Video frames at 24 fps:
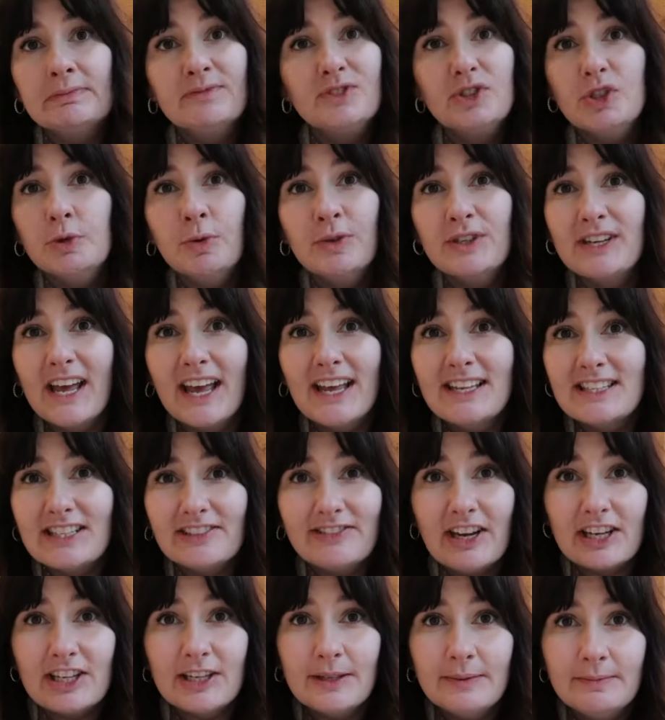2 days, I
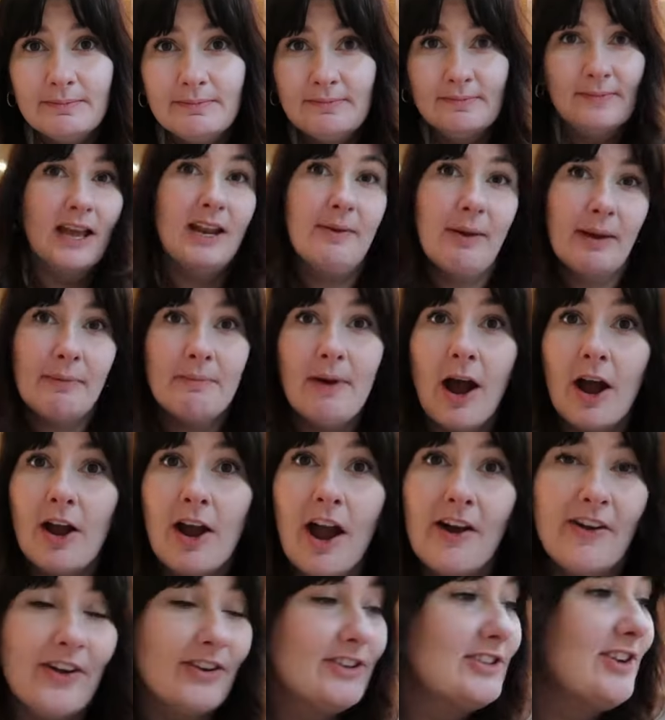reckon. Anyway, I'll
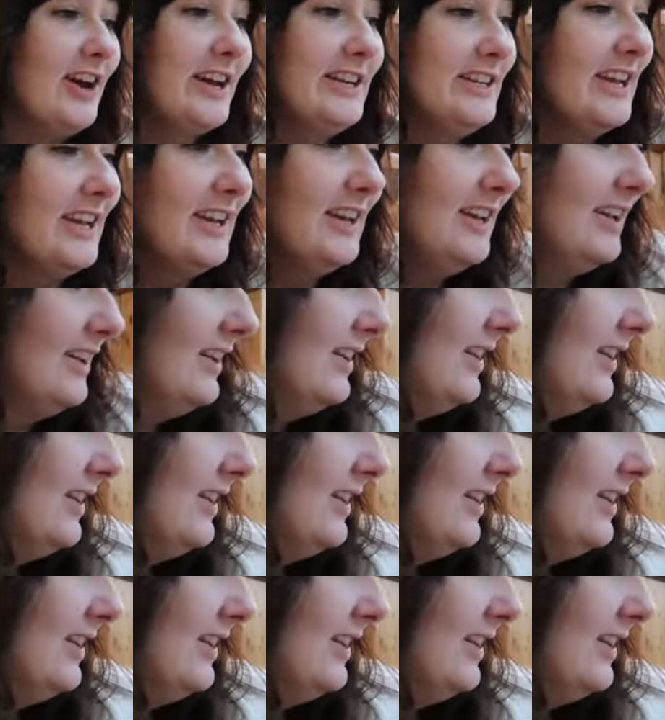carry on tidying.